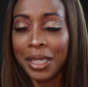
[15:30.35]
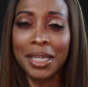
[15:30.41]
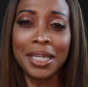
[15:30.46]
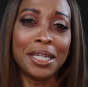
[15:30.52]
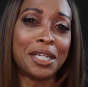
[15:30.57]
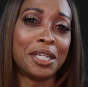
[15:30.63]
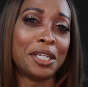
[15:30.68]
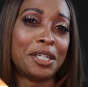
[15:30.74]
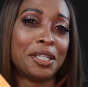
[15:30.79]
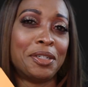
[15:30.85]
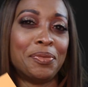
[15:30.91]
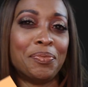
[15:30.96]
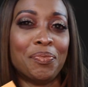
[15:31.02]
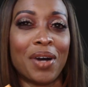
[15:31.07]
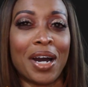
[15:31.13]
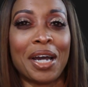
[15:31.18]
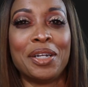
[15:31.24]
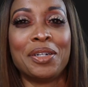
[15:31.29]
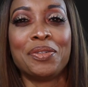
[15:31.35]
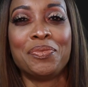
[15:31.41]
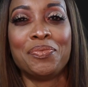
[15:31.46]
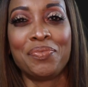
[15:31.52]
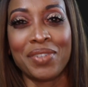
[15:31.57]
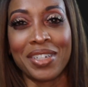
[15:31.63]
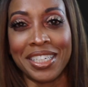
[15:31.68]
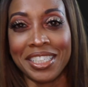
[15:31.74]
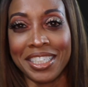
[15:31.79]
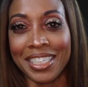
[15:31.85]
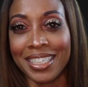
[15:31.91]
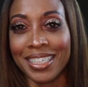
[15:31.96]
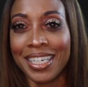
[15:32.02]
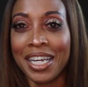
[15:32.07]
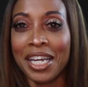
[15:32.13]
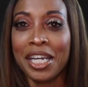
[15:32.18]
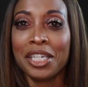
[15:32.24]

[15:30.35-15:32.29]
in my opinion,